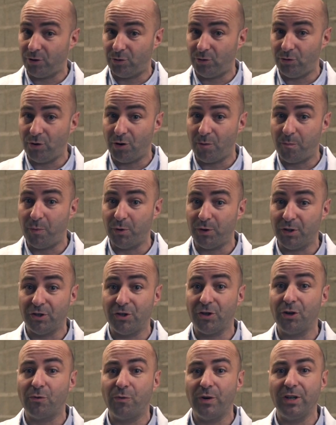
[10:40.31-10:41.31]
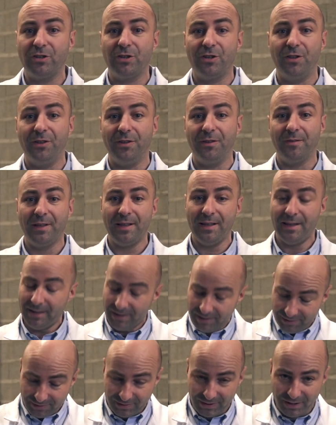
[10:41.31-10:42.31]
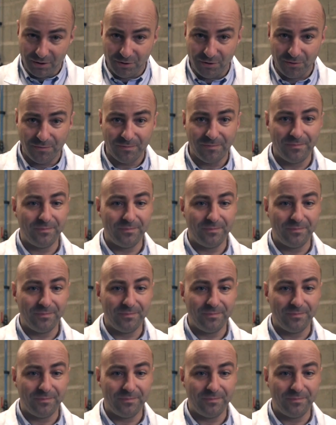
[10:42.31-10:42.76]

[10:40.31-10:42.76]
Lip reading: to your potential question. See you!